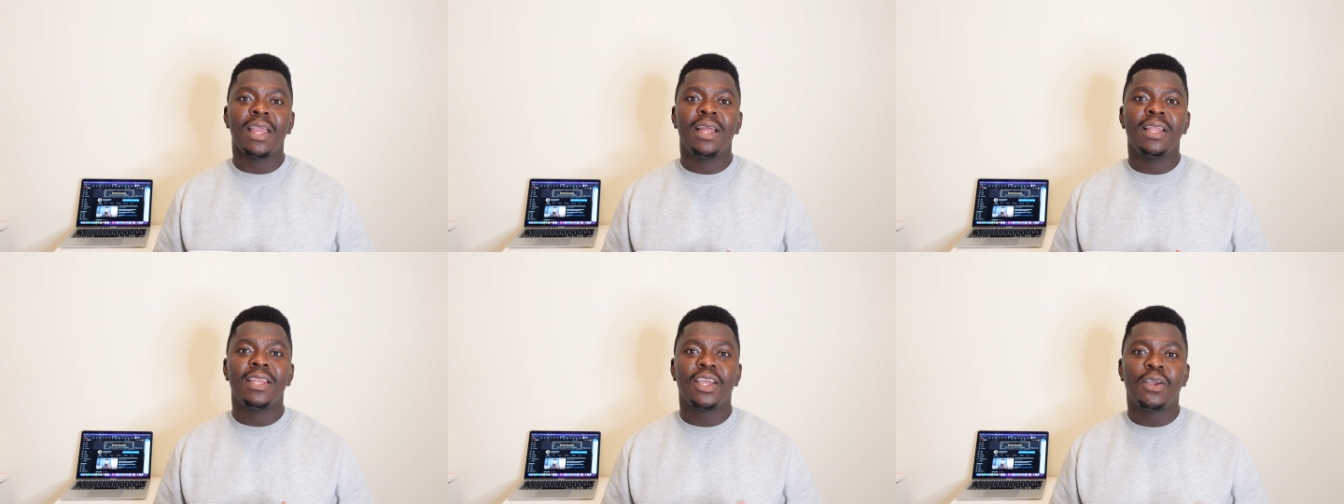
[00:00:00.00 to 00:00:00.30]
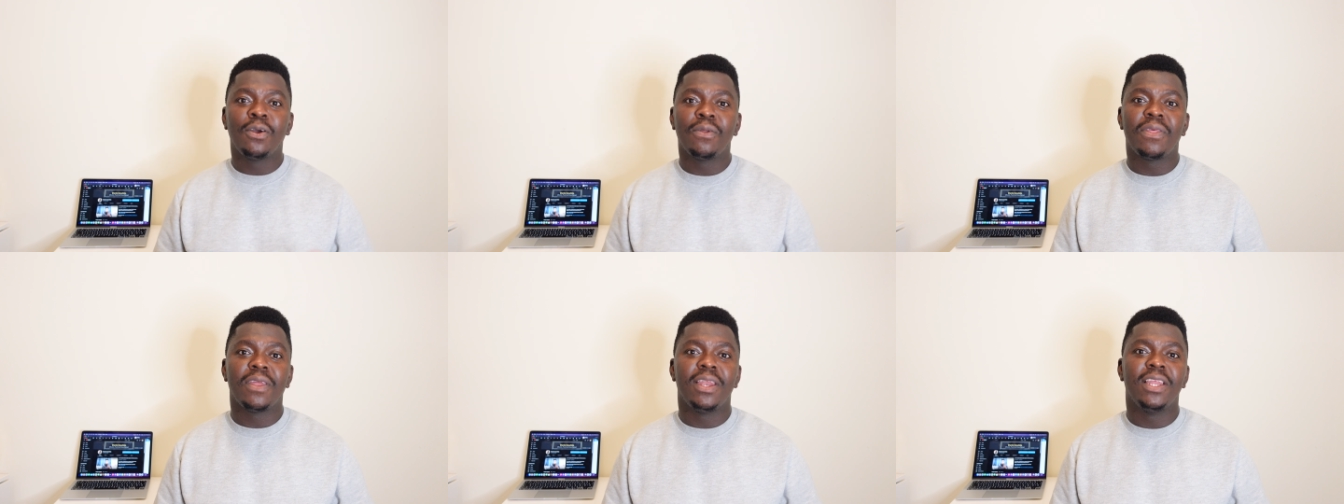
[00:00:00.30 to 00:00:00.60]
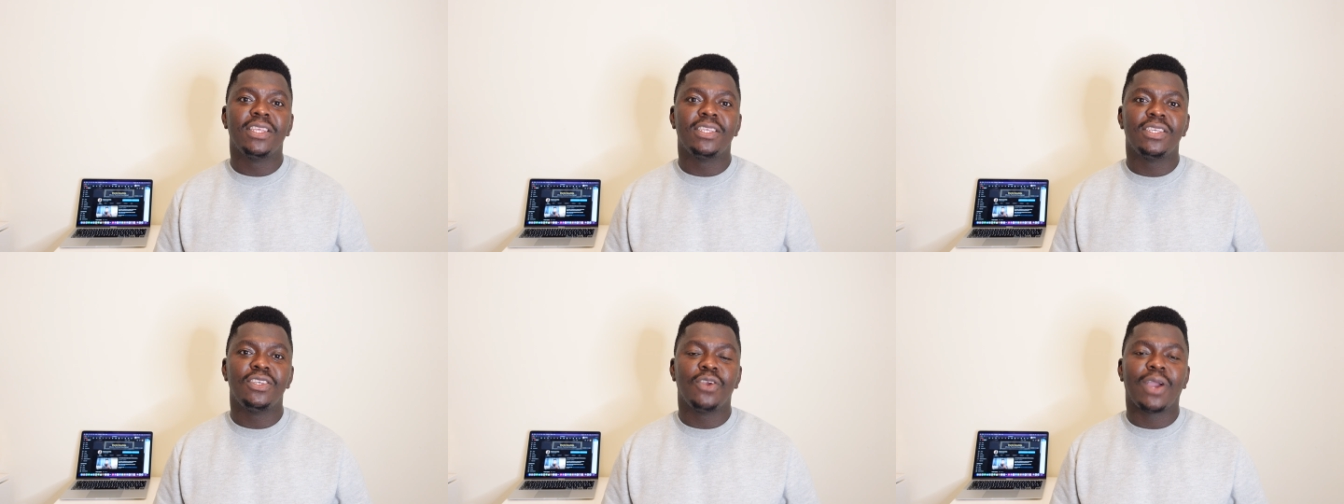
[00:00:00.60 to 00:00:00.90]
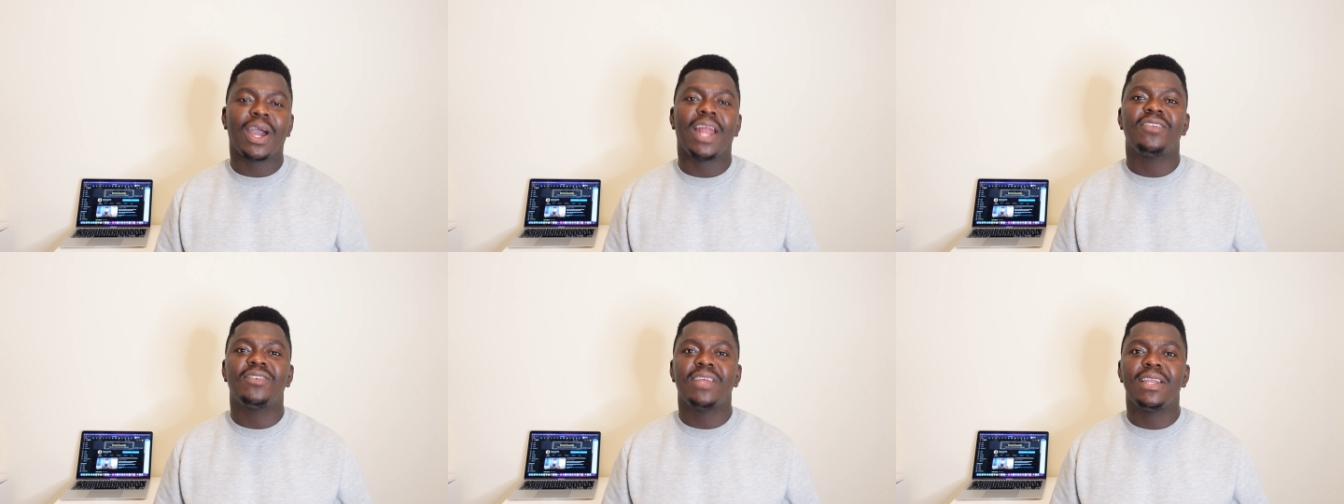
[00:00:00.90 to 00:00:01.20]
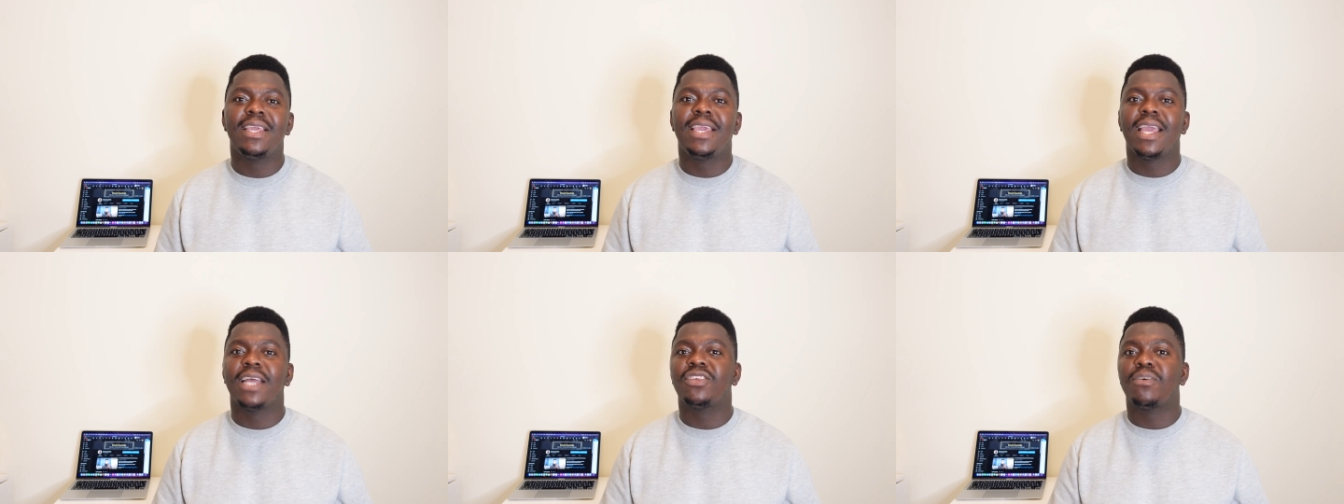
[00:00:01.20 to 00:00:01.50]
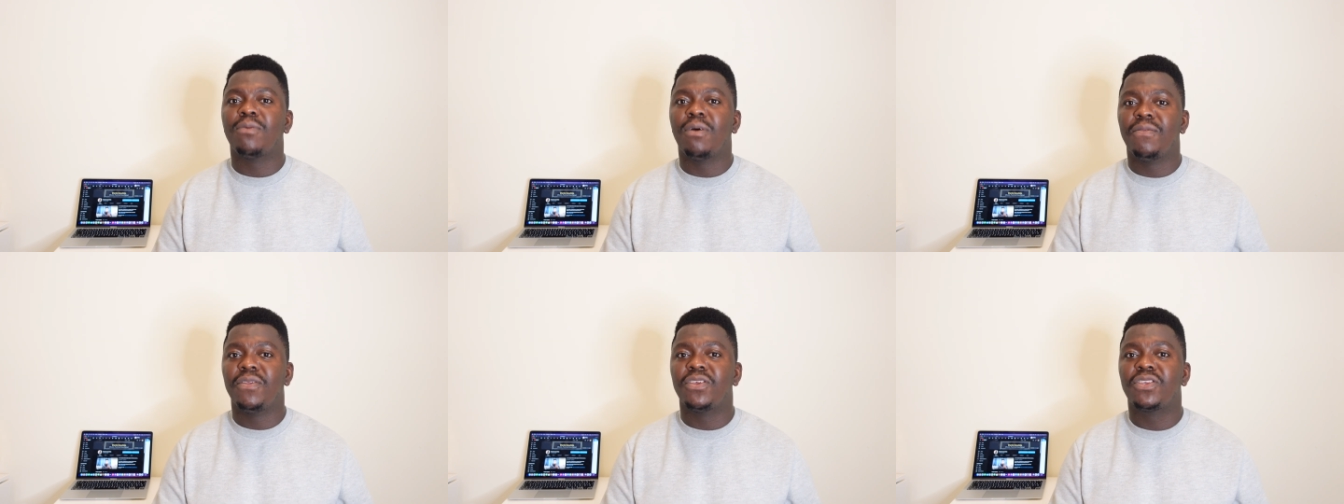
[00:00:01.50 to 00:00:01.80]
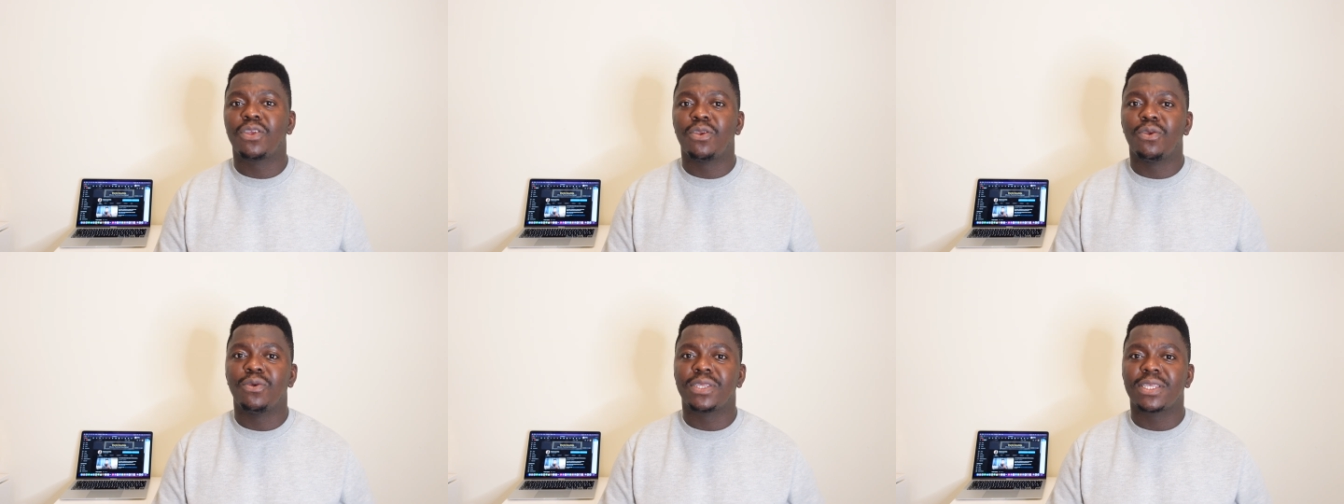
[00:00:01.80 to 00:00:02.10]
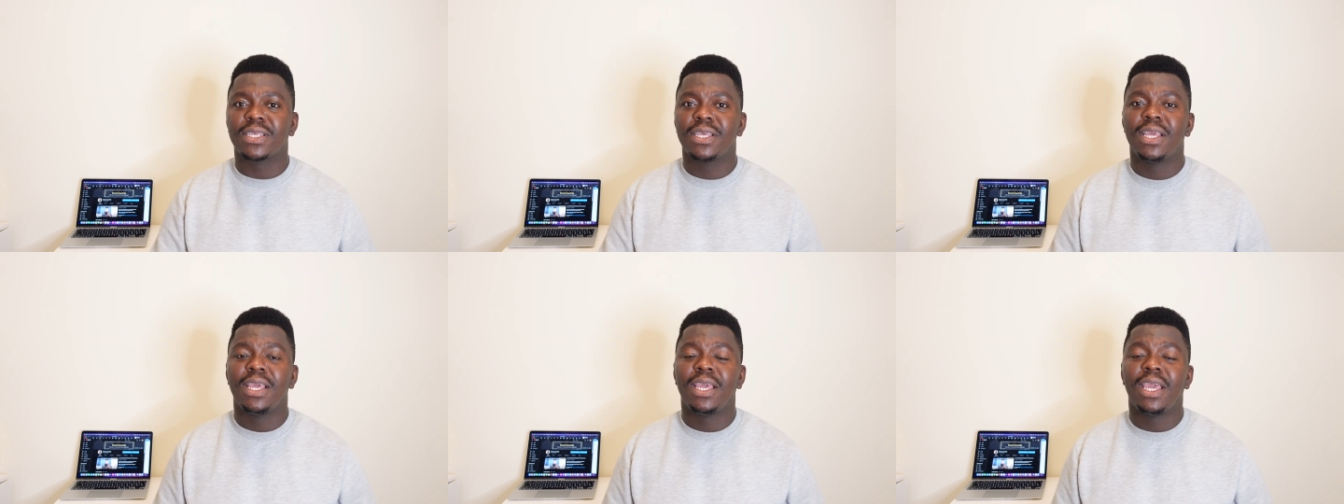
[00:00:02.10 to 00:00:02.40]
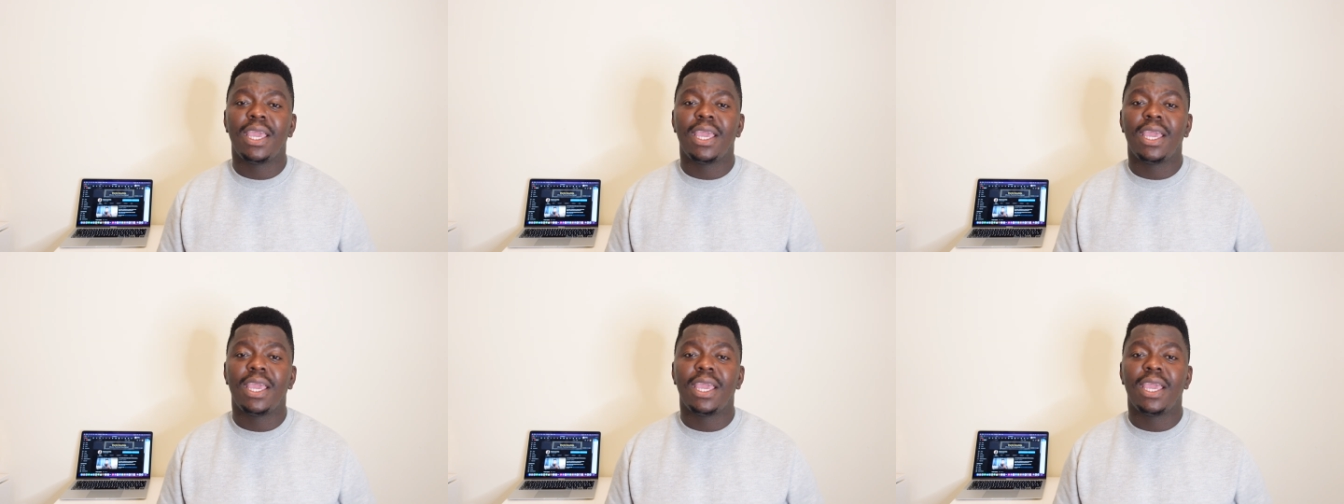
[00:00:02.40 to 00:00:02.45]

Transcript: the good thing is you can actually get some of those clothes